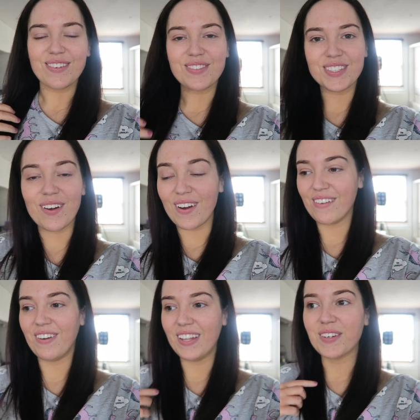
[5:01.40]
so I'm sorry
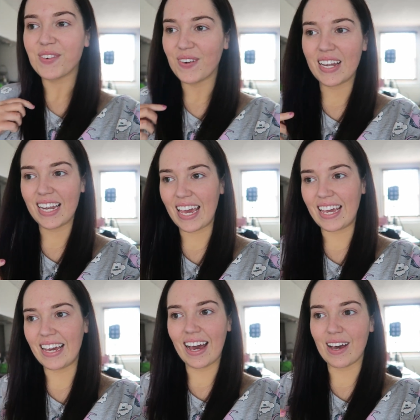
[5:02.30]
if I look
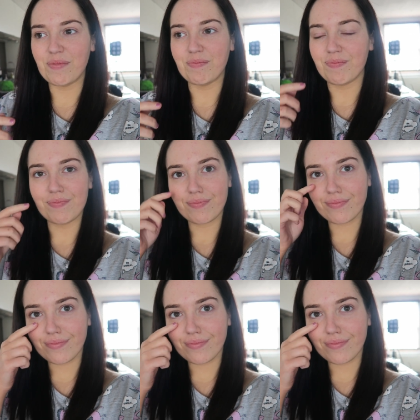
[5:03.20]
really um,